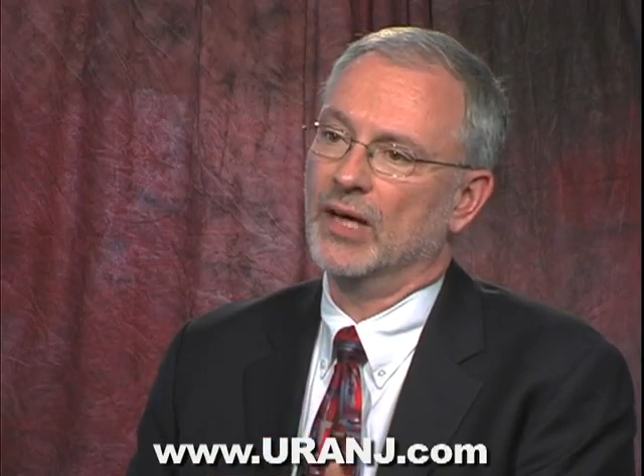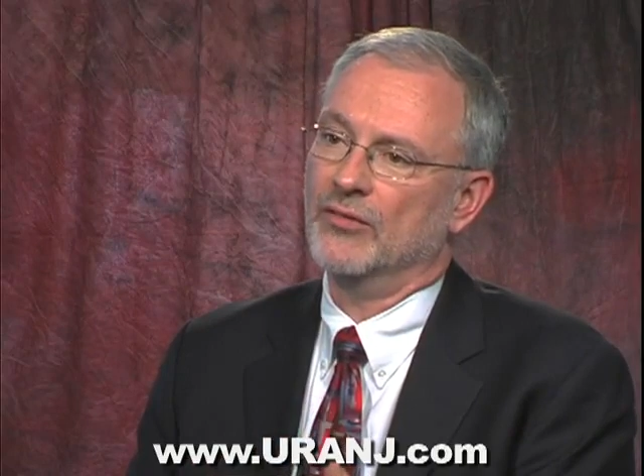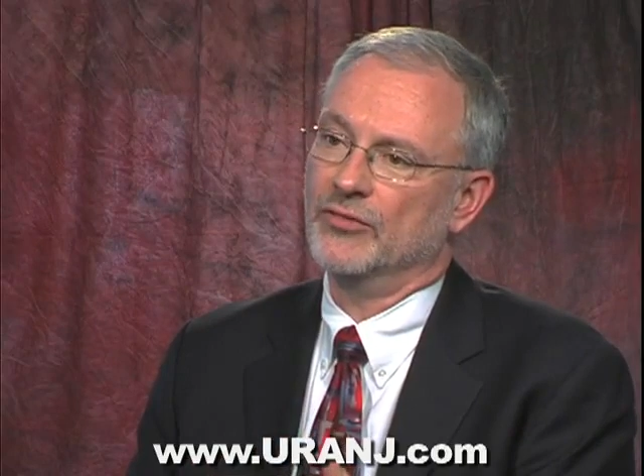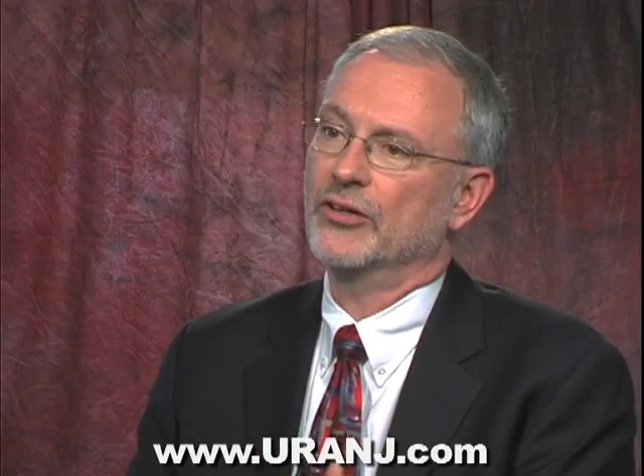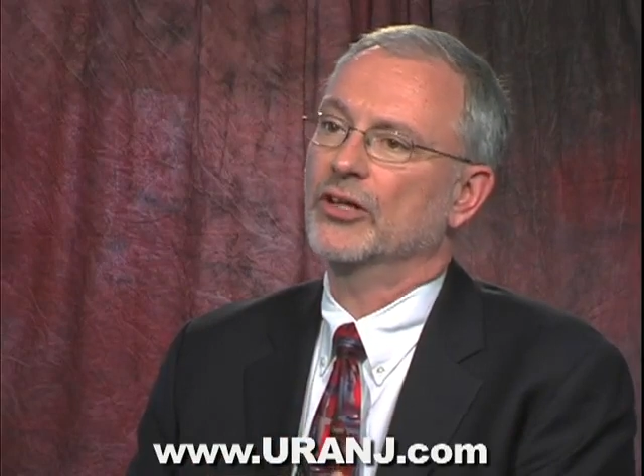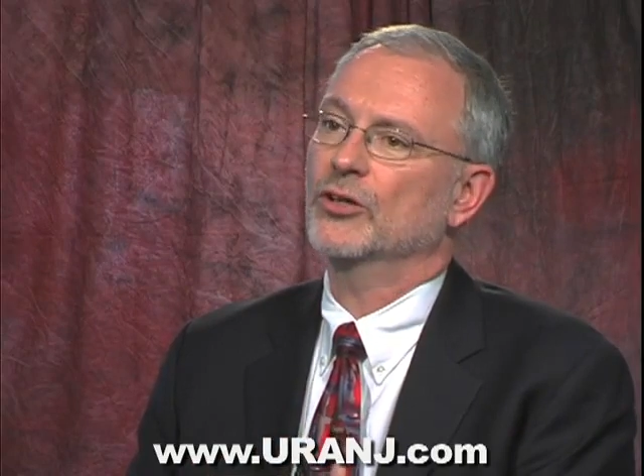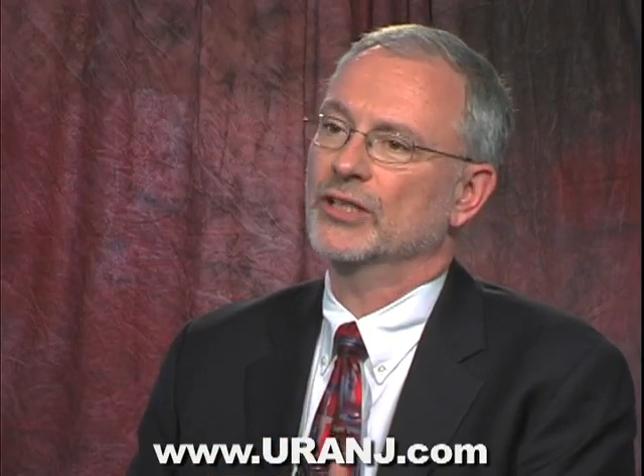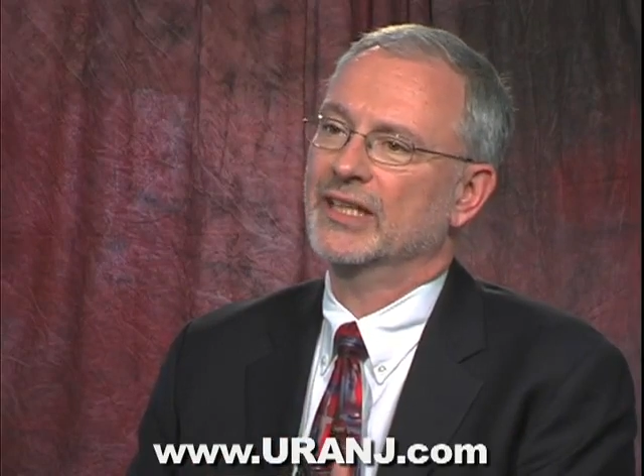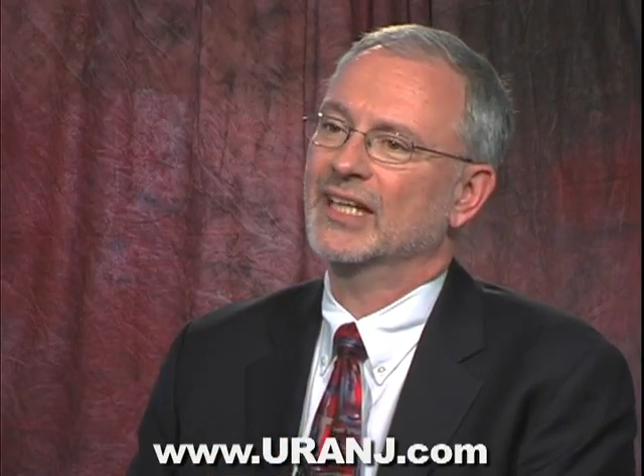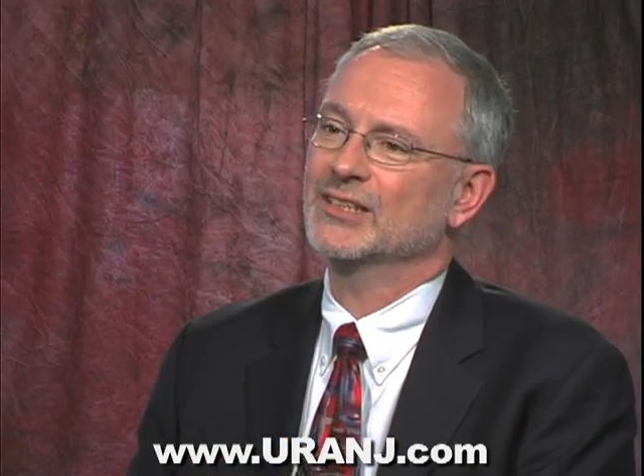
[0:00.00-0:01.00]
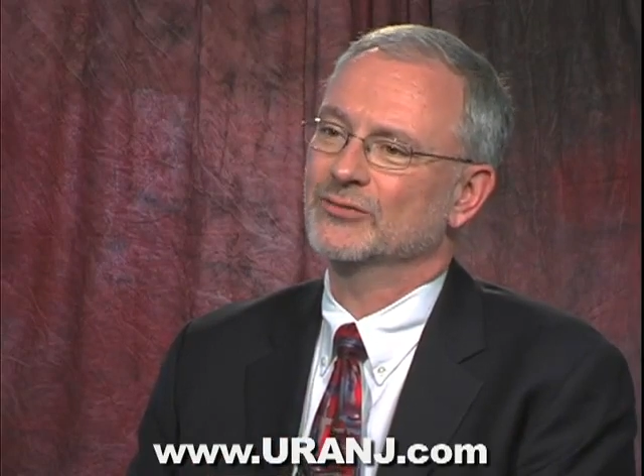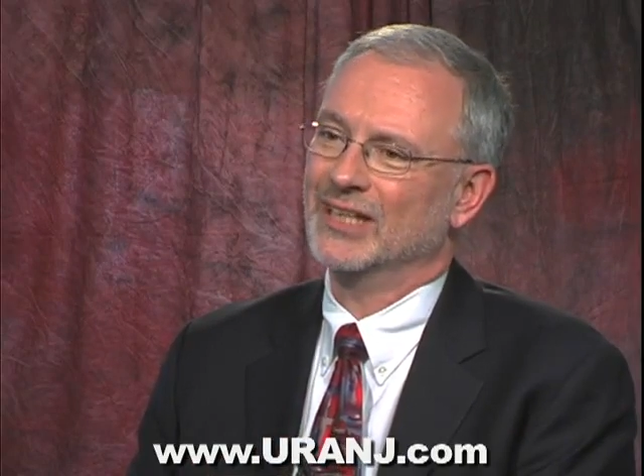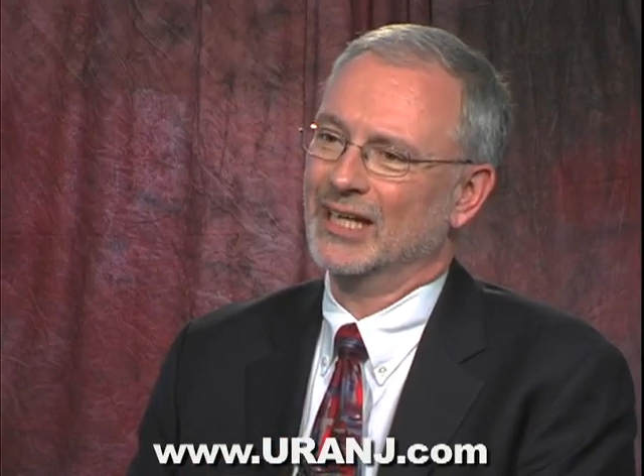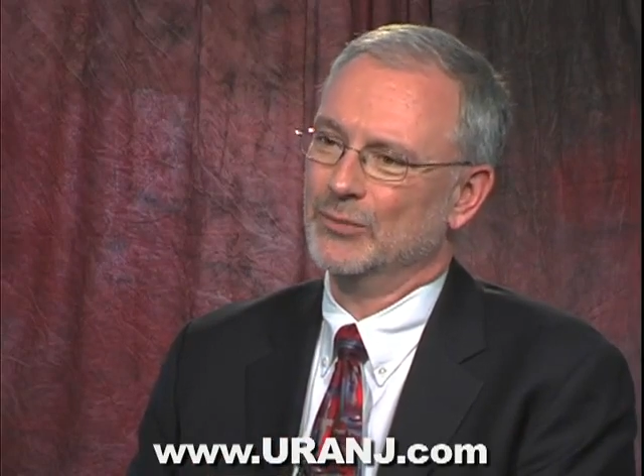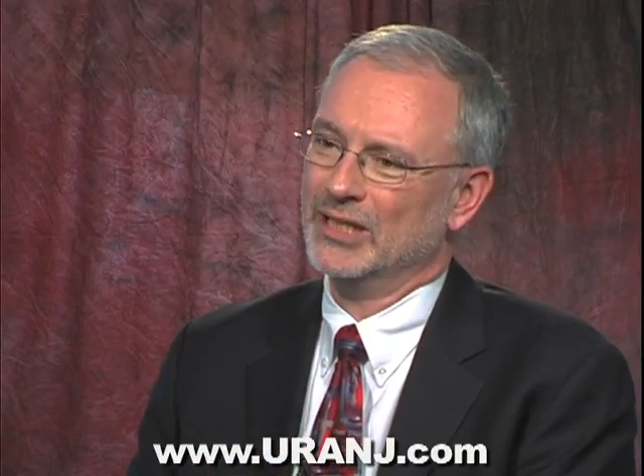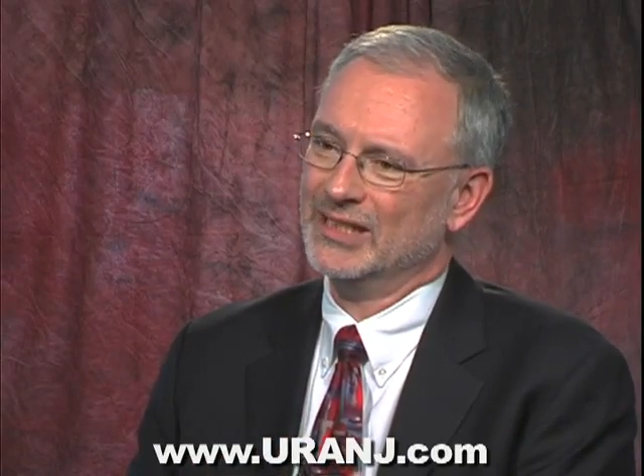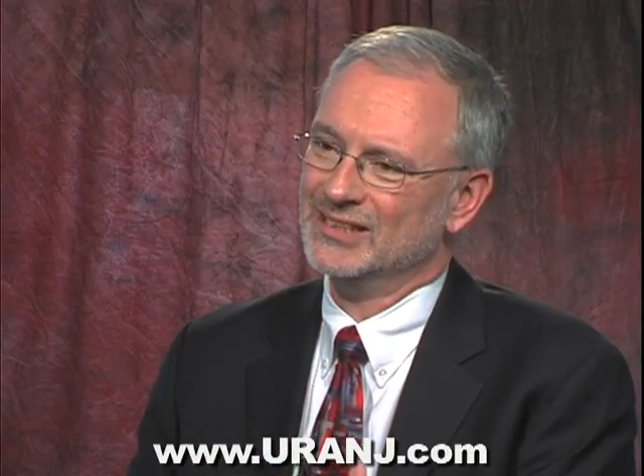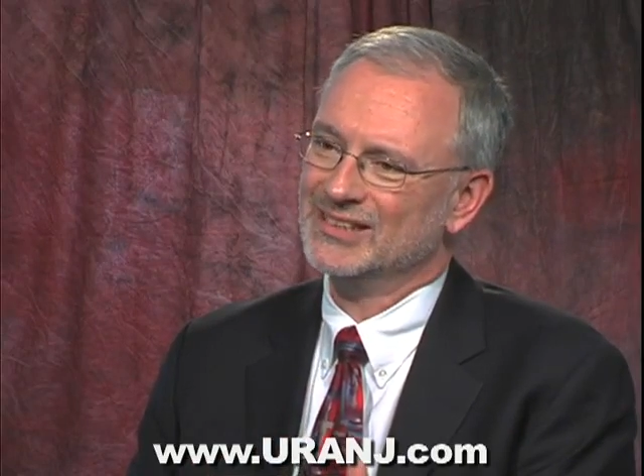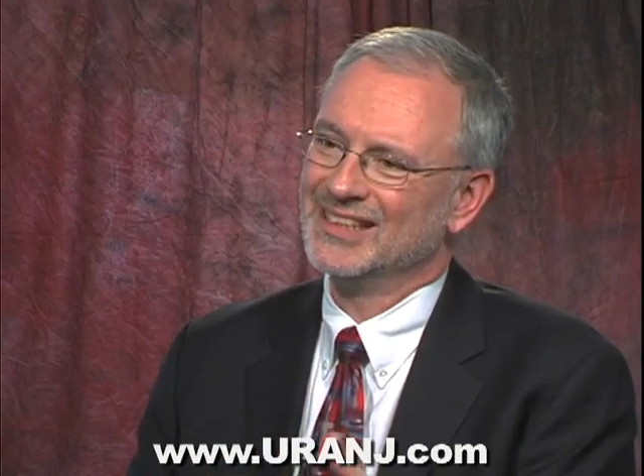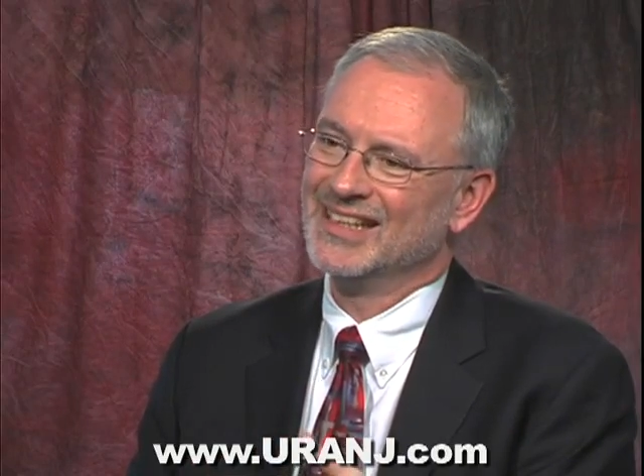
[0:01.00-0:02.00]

a very early case of diabetes.